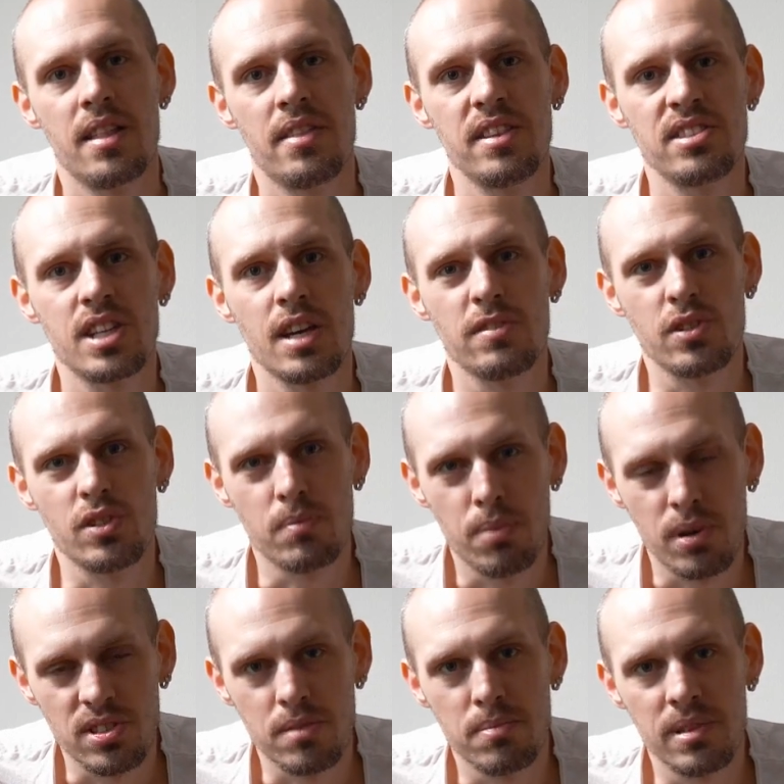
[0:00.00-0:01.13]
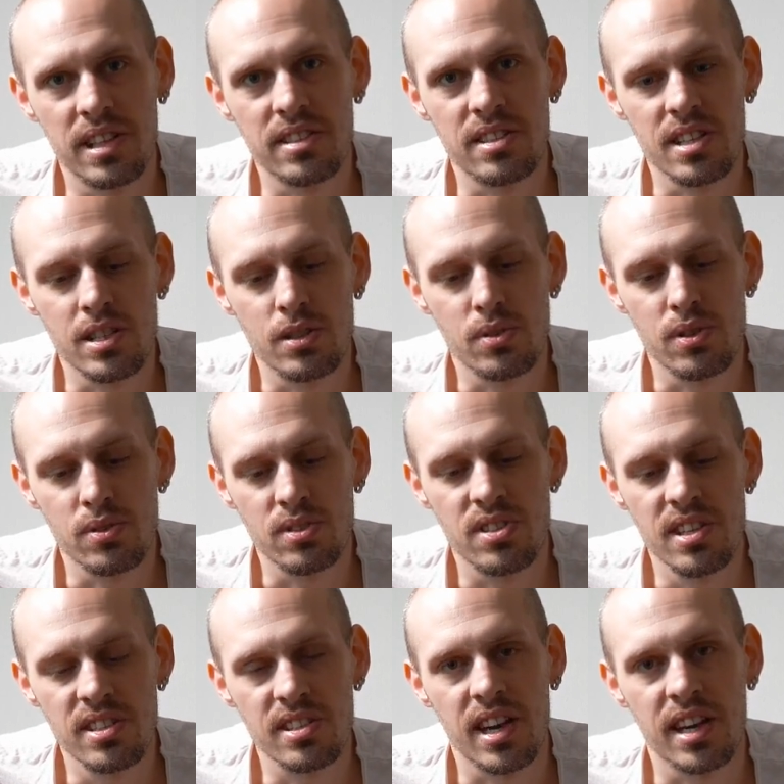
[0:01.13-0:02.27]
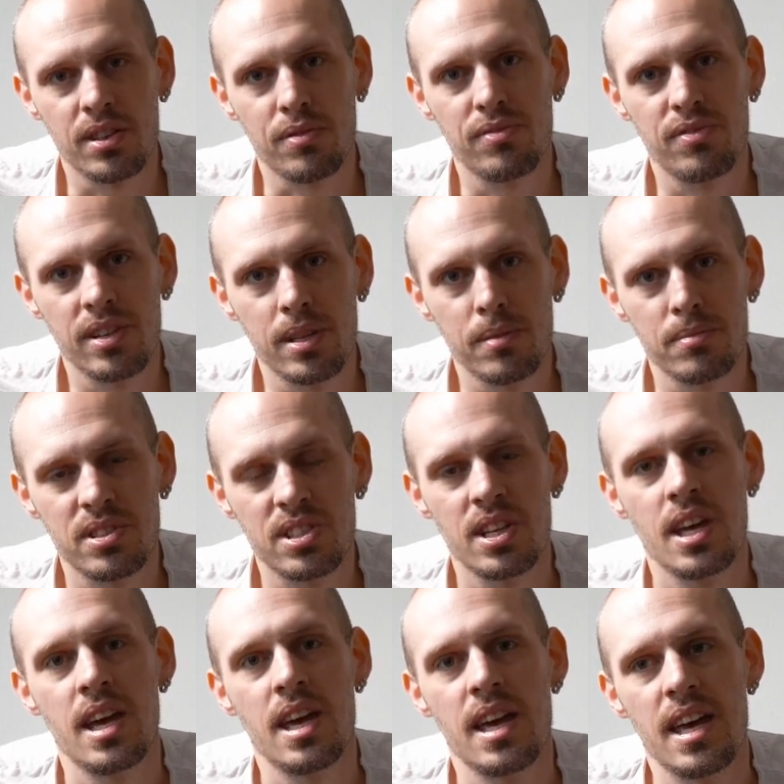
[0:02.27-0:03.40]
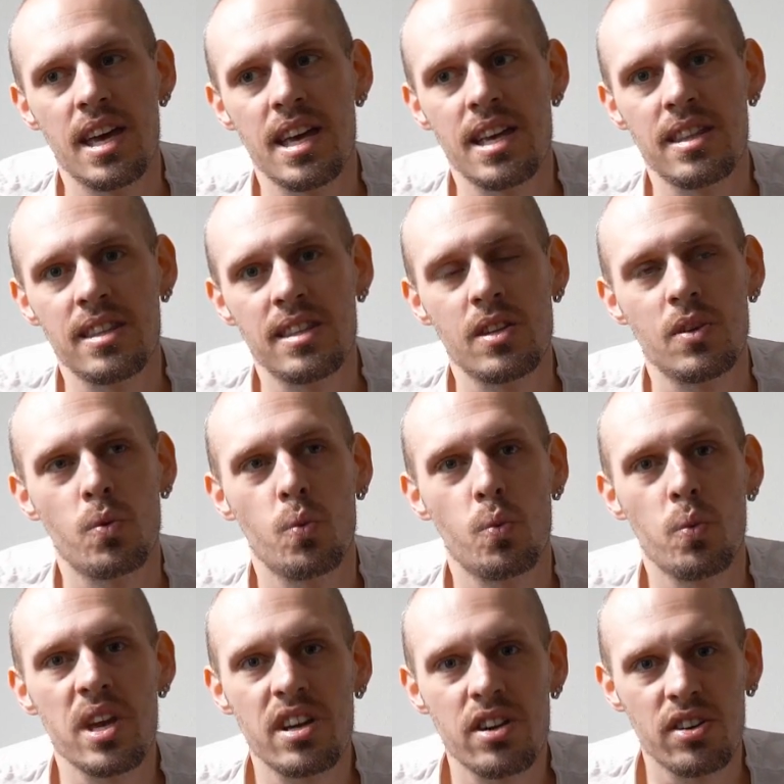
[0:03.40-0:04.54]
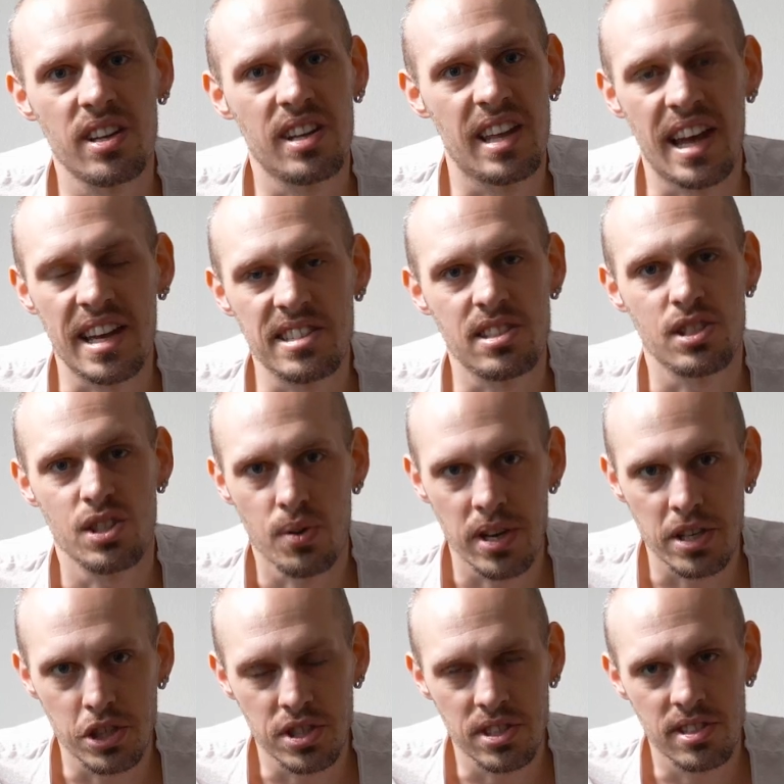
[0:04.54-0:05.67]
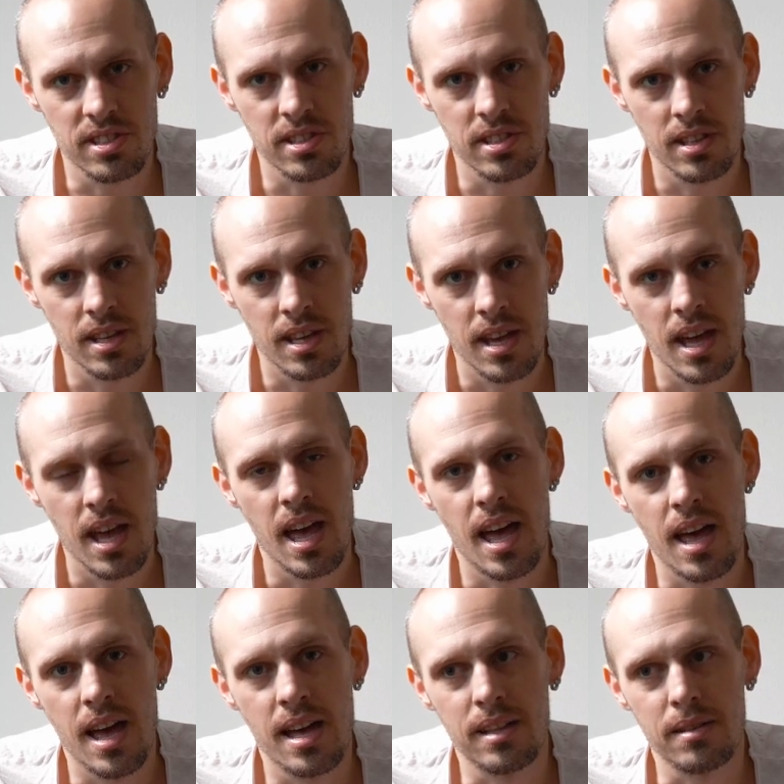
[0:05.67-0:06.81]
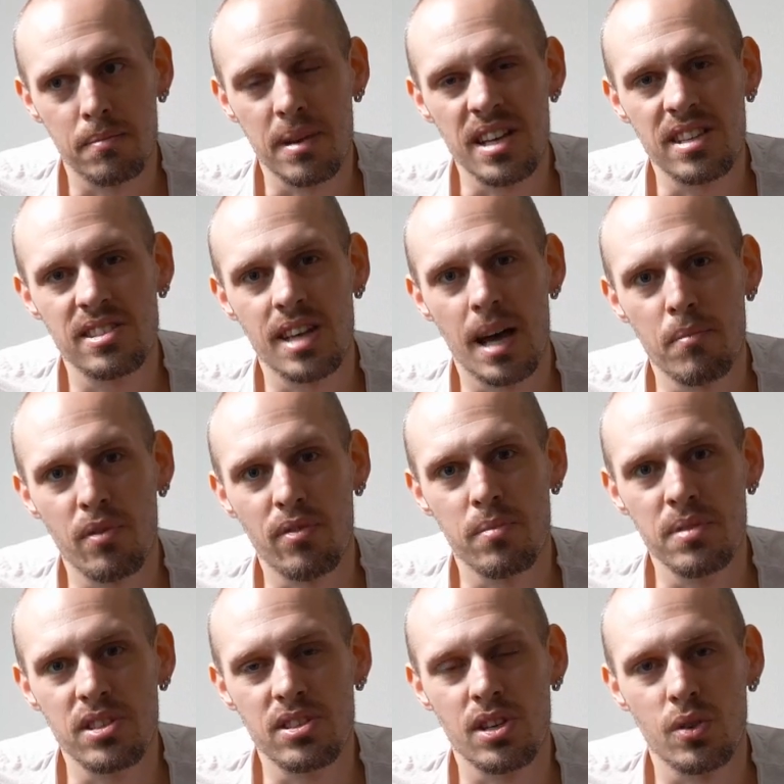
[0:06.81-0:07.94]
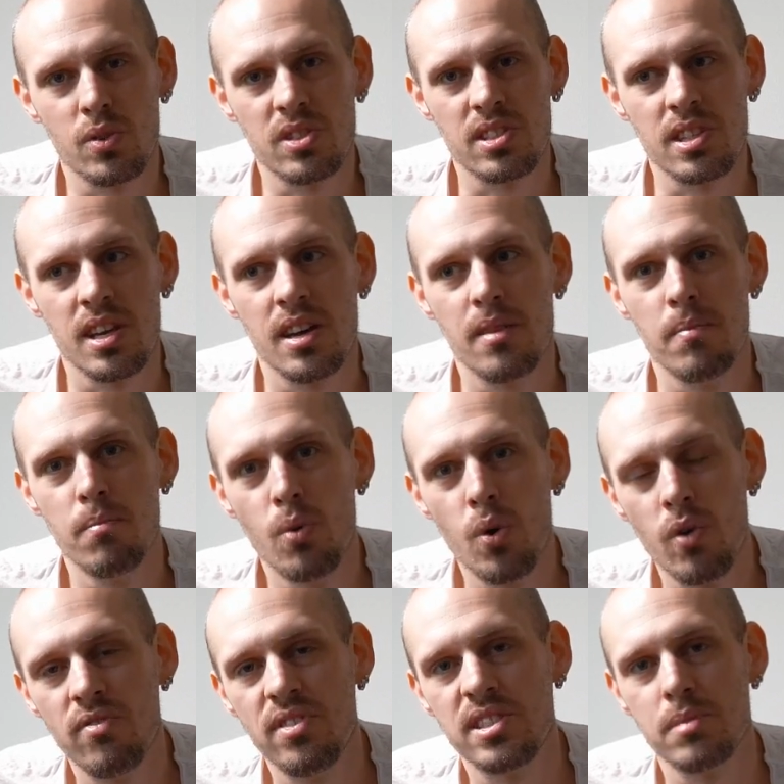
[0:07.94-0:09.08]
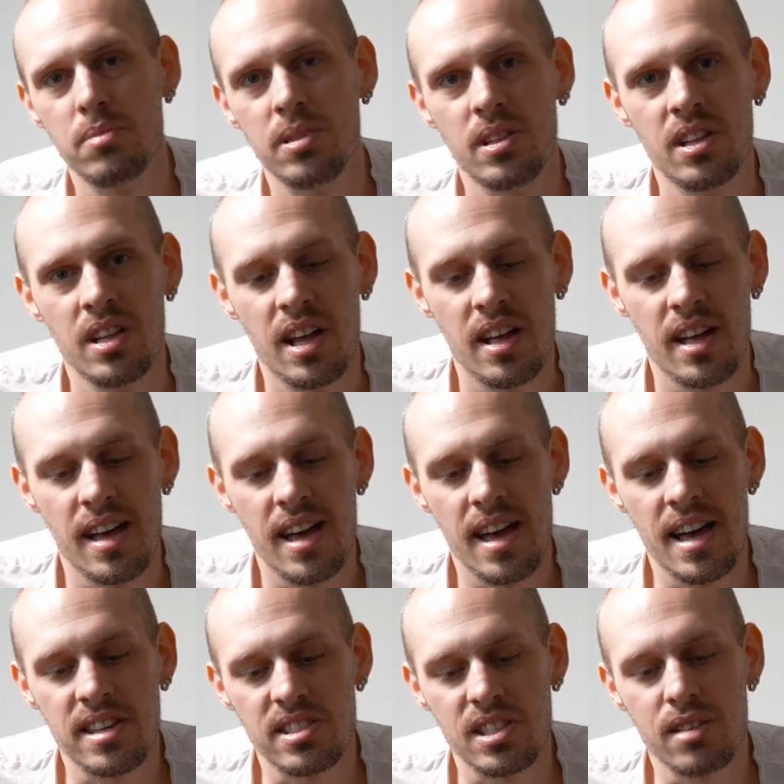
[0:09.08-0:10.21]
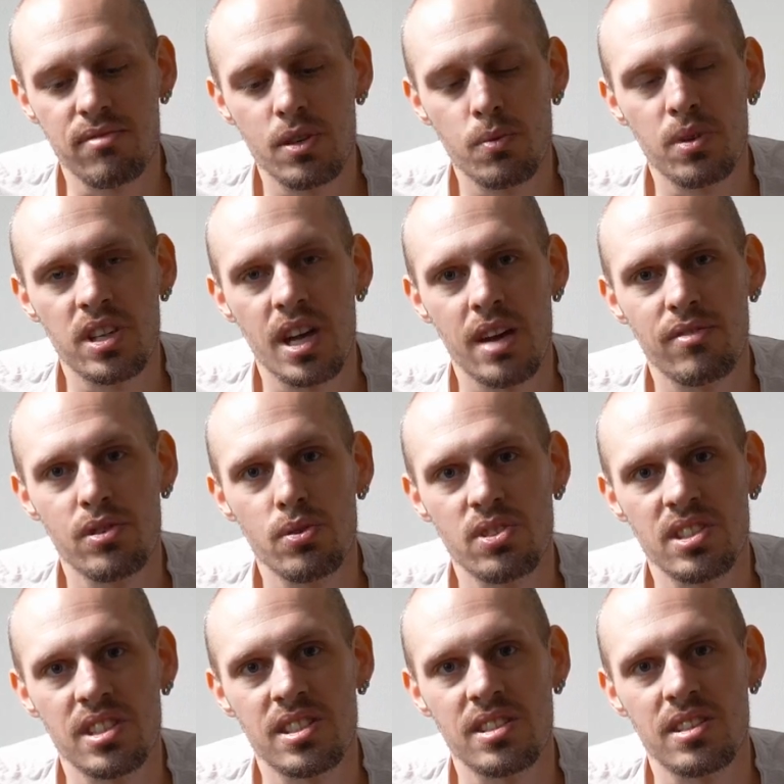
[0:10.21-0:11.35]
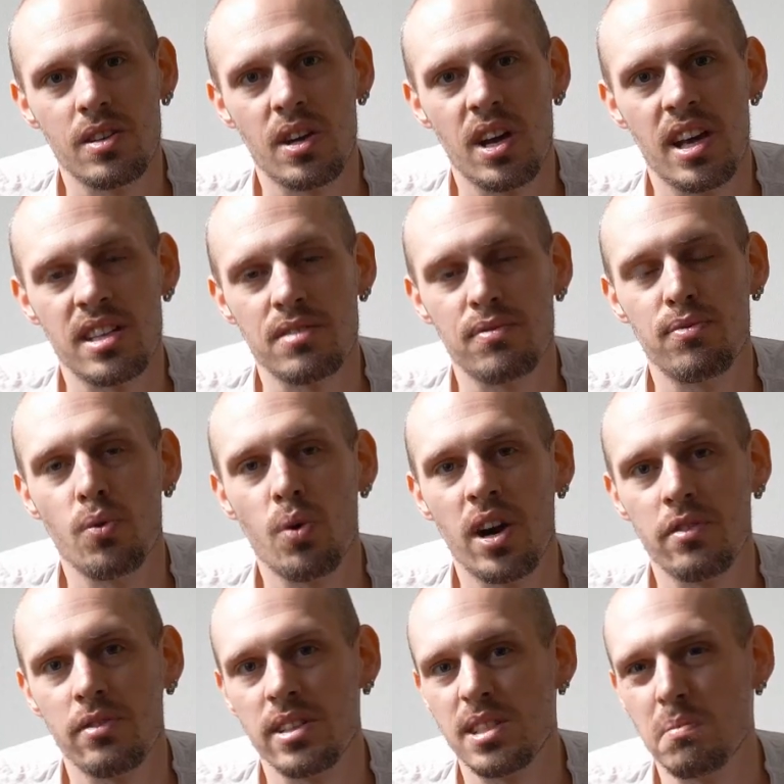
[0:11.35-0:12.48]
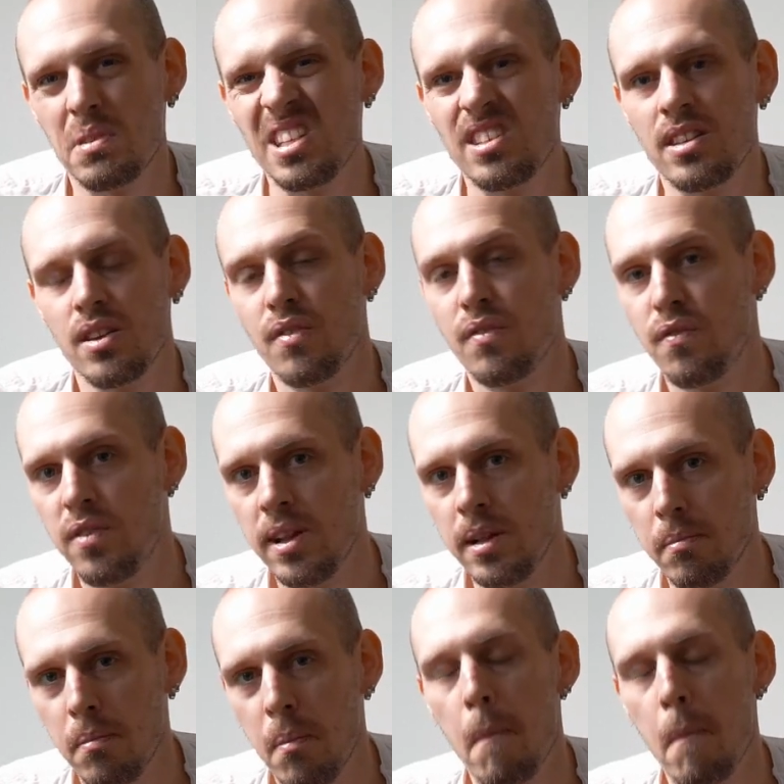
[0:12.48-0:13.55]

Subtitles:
This gives you the possibility to use these kind of films in weaker light situations and make some of the midtones more visible as if you would have used it as a 400 speed film.